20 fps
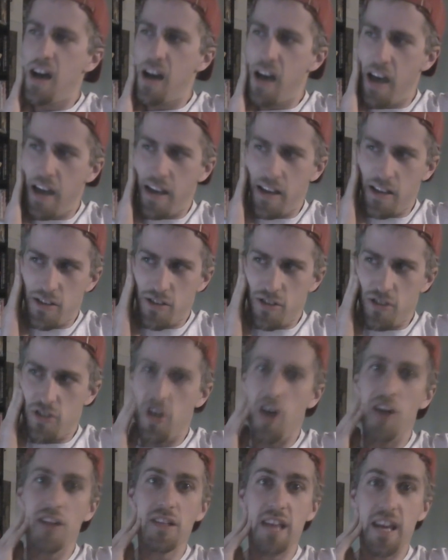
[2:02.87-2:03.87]
I
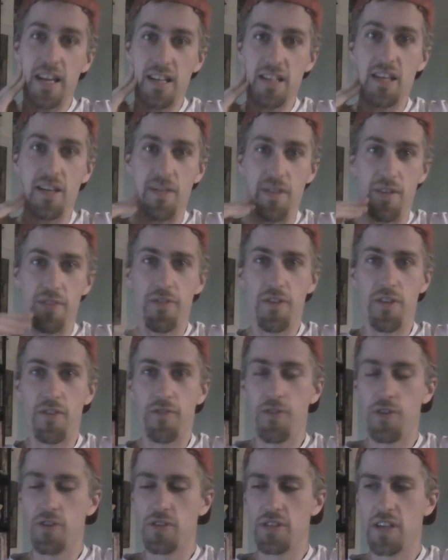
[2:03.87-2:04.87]
saw Tech TV for the
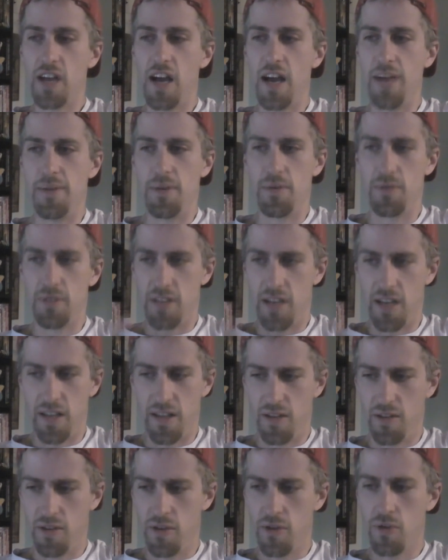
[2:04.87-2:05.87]
first time. It was
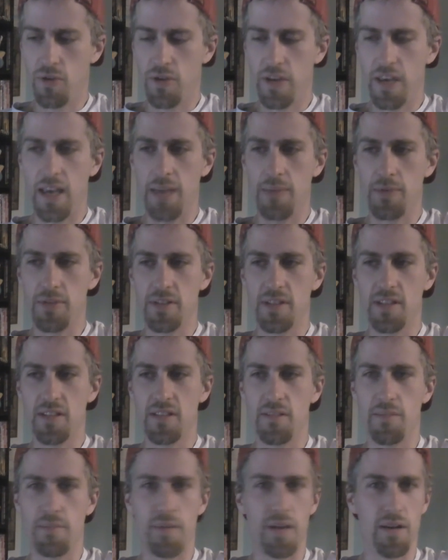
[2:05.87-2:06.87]
on the local cable
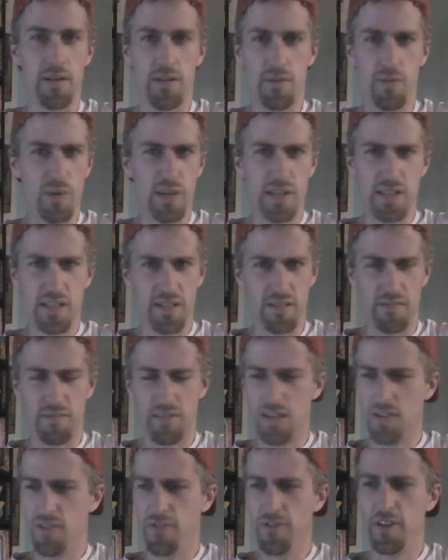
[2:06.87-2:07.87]
system there, and it wasn't
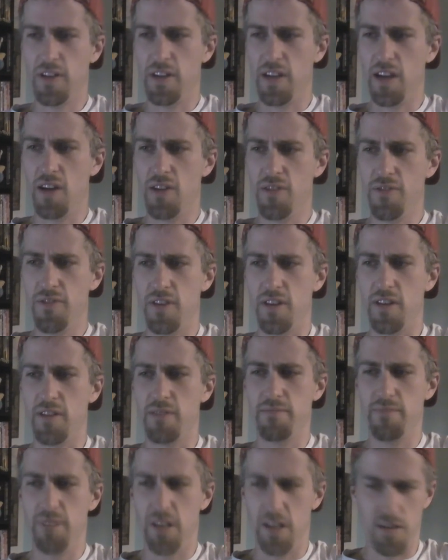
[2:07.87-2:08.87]
in
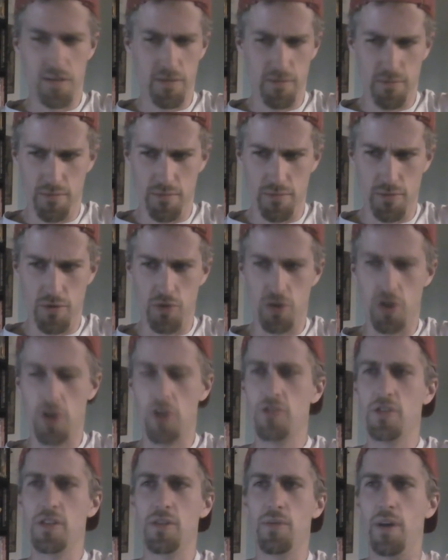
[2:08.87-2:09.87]
Philadelphia and New
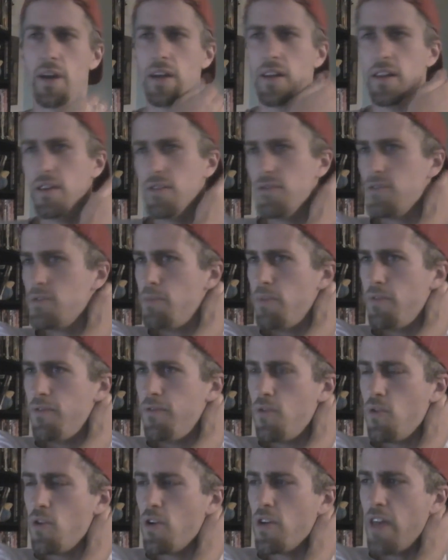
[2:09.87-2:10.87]
Jersey where I lived
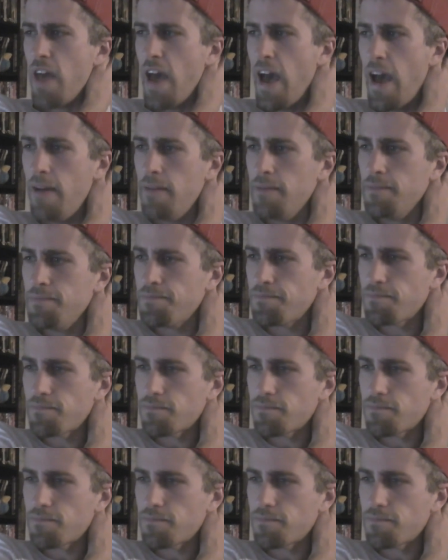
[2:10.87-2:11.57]
before that.